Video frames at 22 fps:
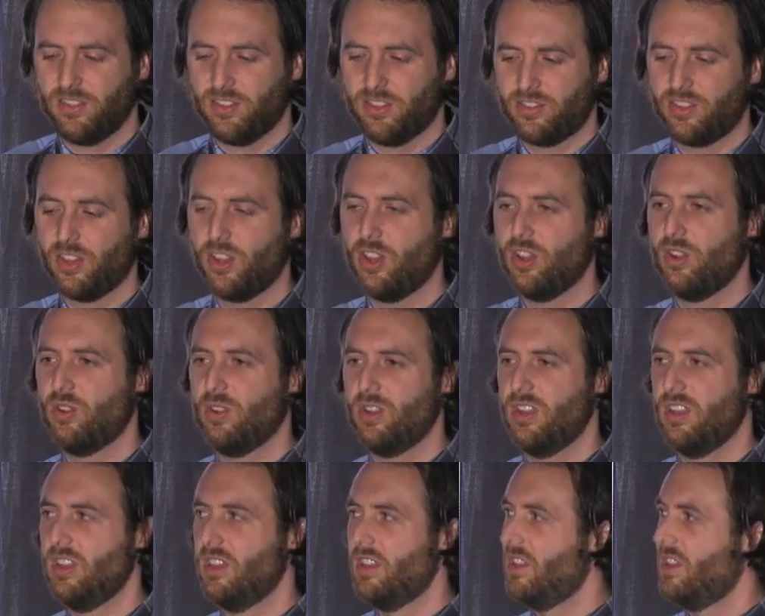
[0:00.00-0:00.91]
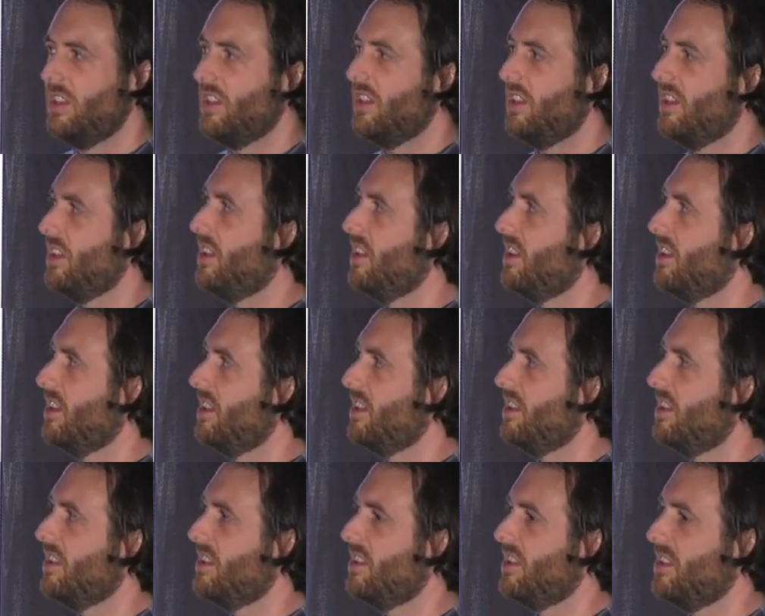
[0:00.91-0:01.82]
So
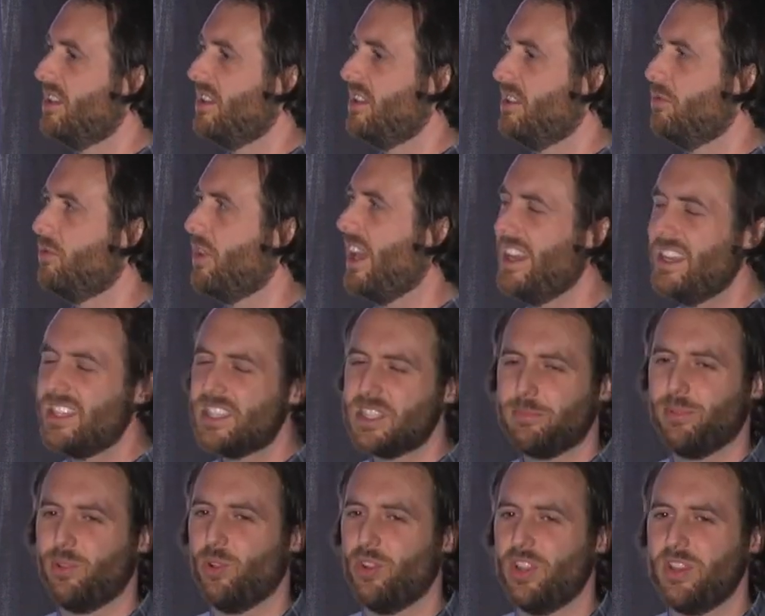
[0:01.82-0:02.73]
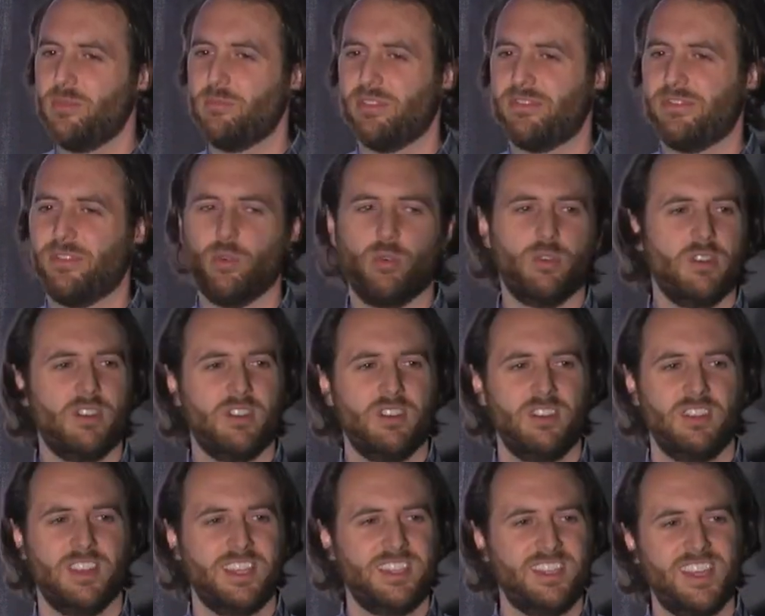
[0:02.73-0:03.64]
I had deployed
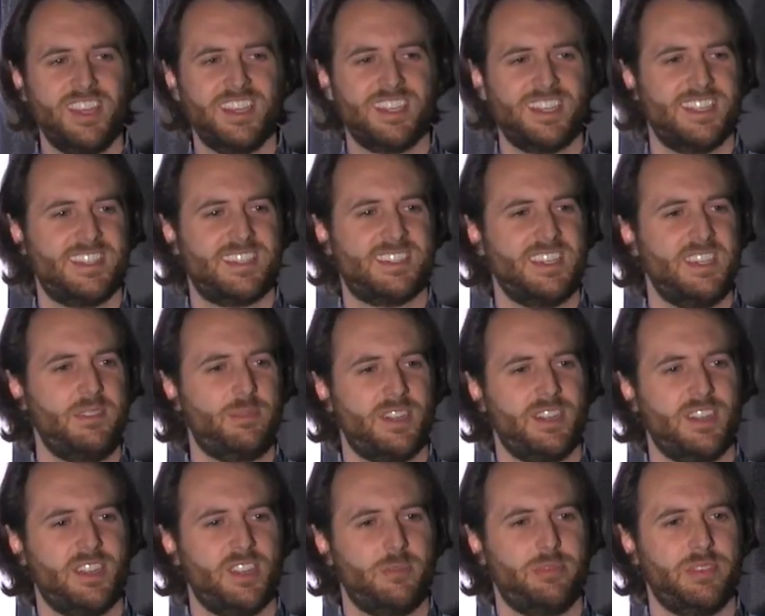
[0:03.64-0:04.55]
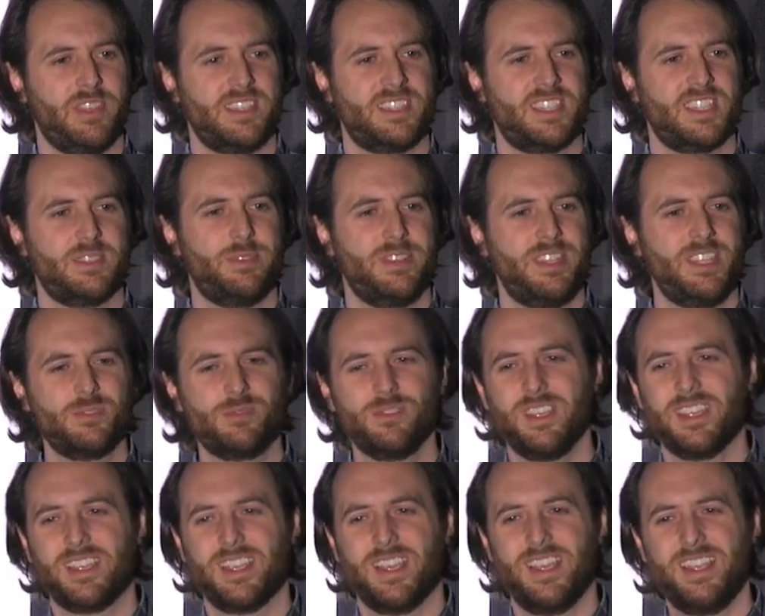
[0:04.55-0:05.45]
before, like not at Etsy, but at other places, but these were
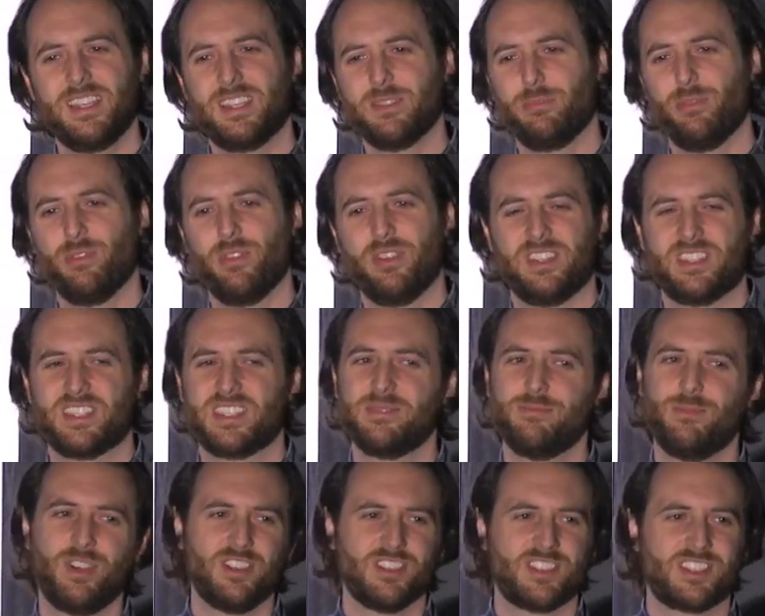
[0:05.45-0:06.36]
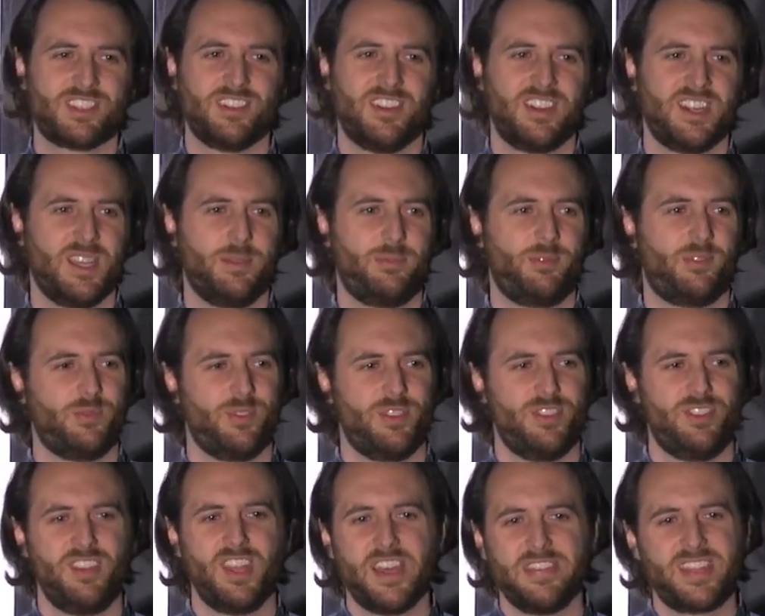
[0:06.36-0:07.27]
like, I had deployed at small startups
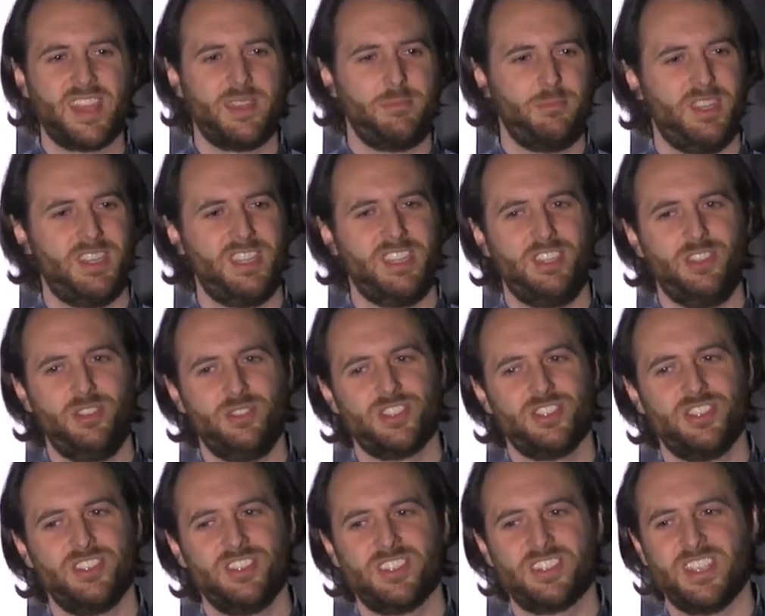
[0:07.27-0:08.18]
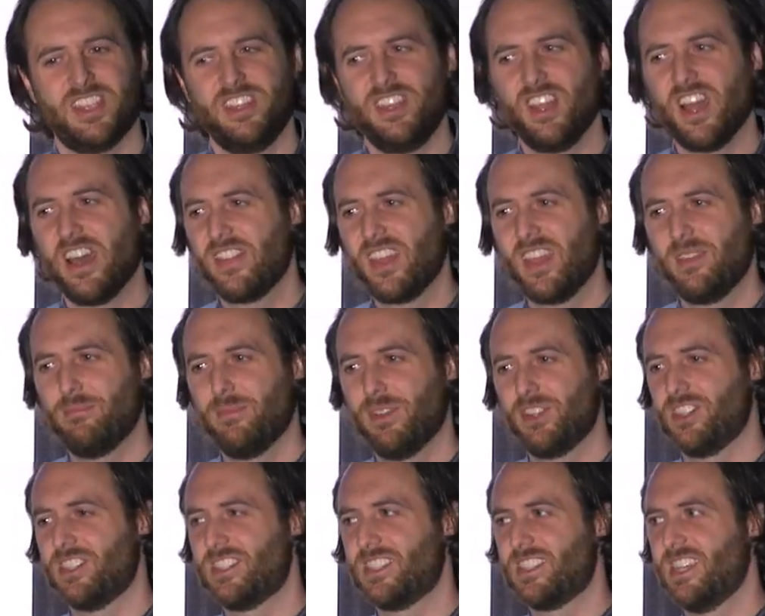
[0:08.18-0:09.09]
with not that many users and not that
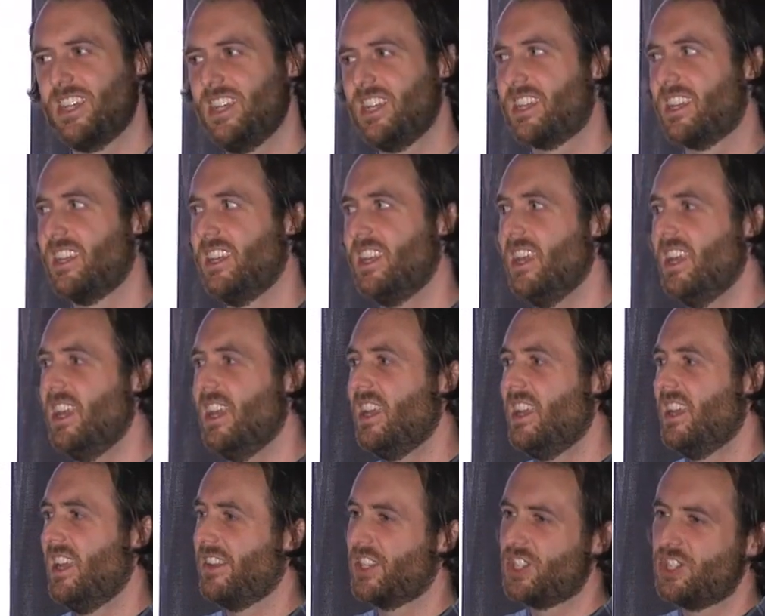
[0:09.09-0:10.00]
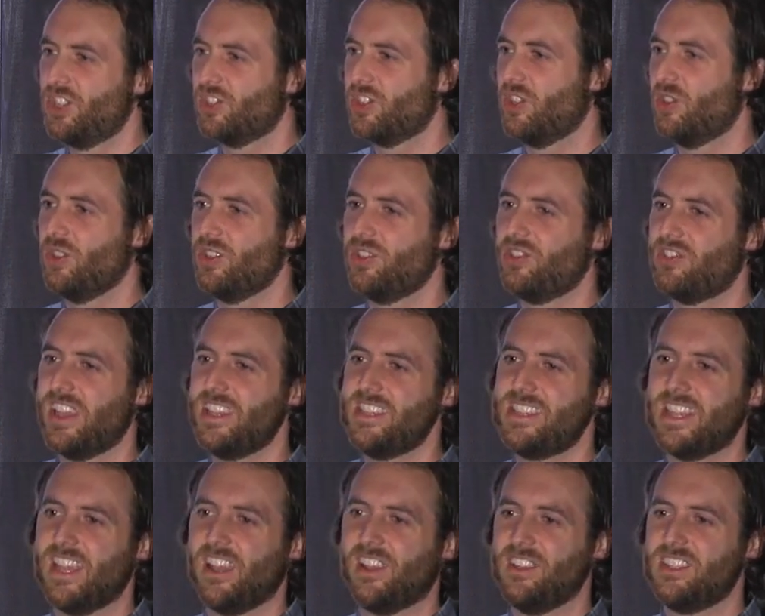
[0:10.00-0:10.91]
much at stake. If I took the whole
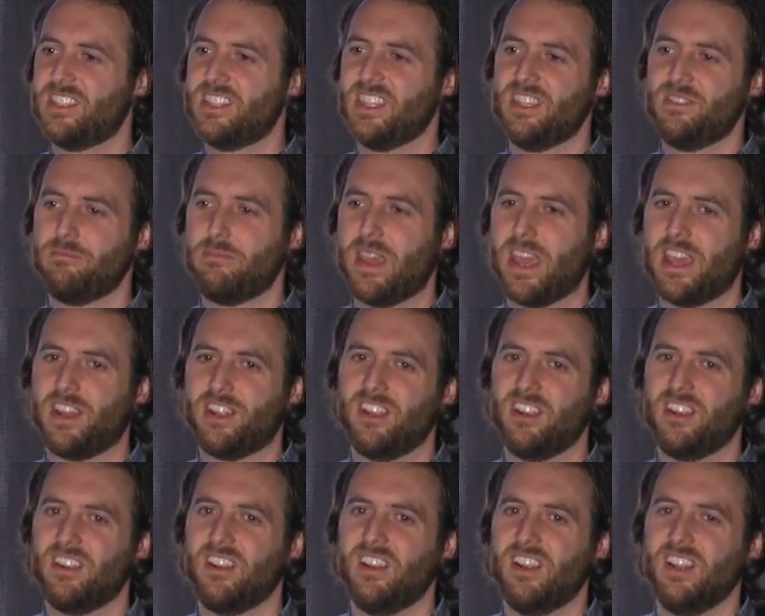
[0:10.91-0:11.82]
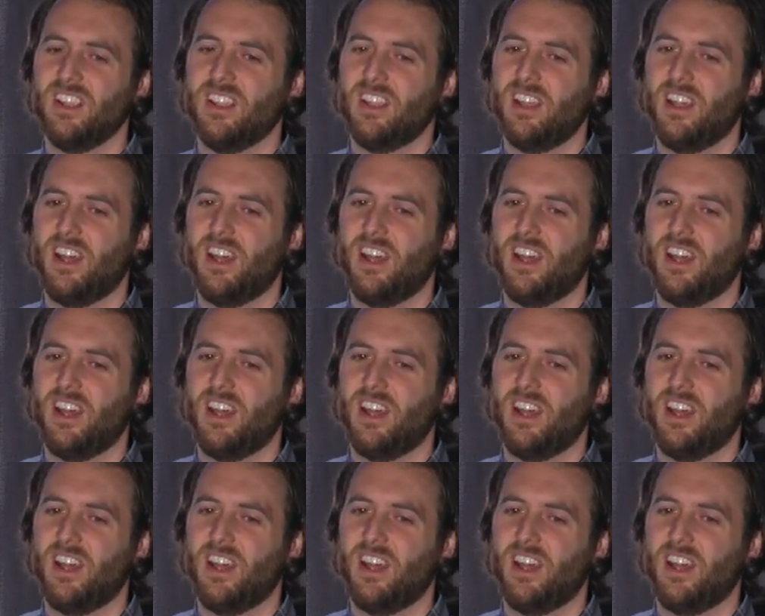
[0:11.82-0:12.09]
site down, it didn't matter.